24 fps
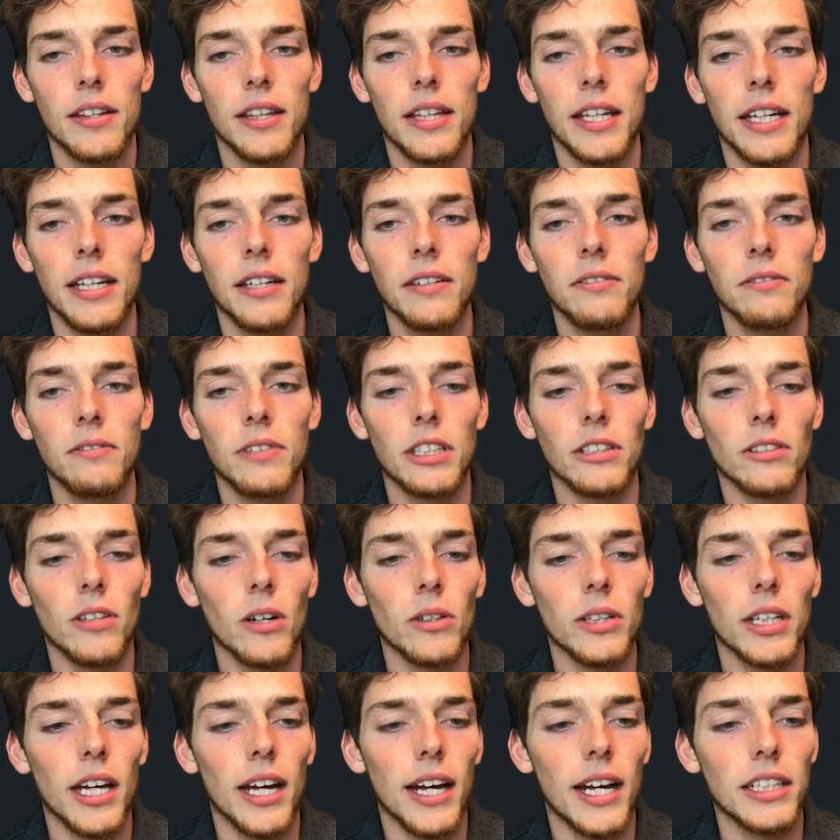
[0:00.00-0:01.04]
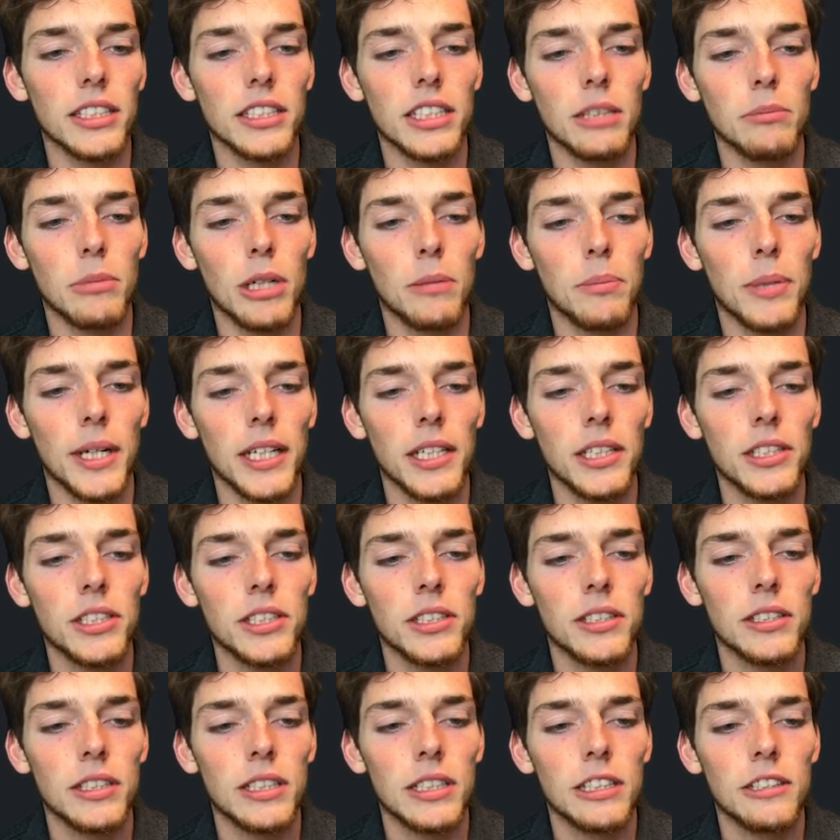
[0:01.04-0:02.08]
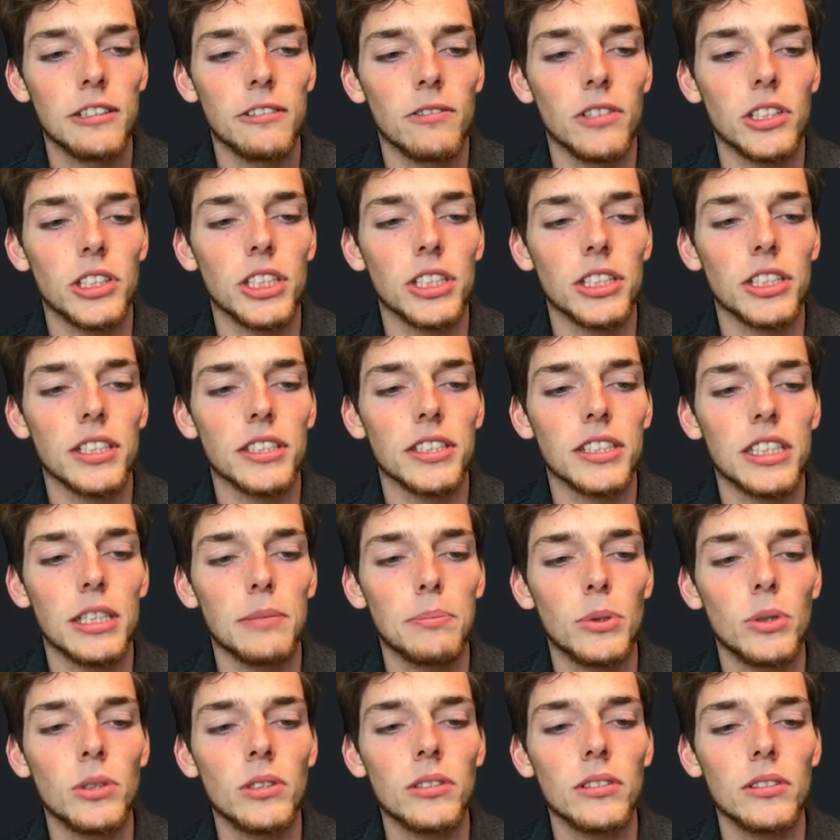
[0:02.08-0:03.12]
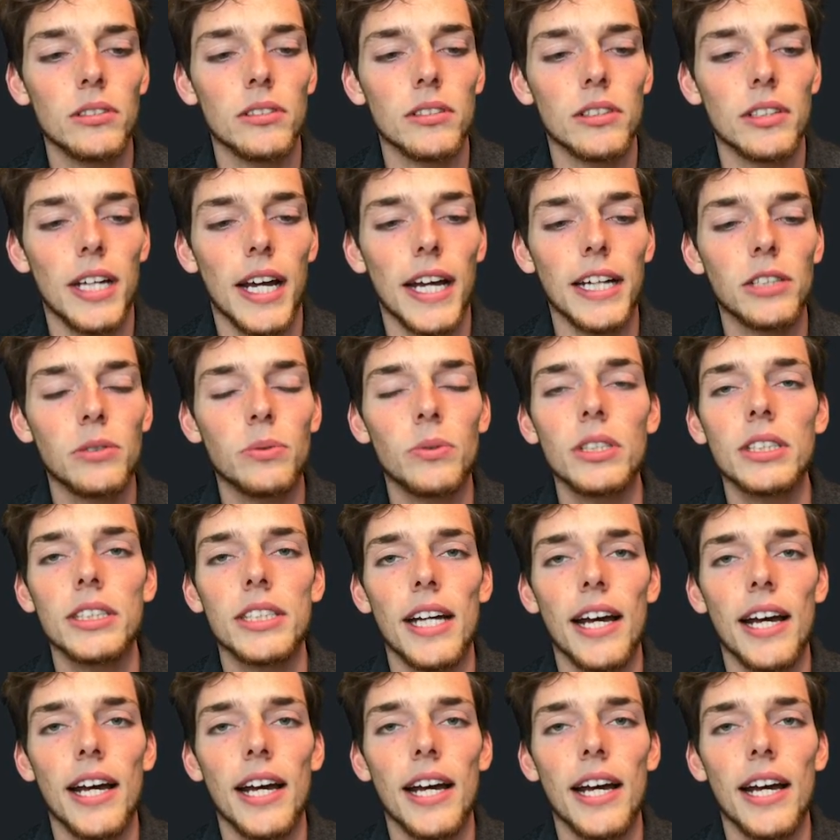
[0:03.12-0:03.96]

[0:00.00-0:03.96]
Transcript: Then we wrote the H T M L page with just a simple H one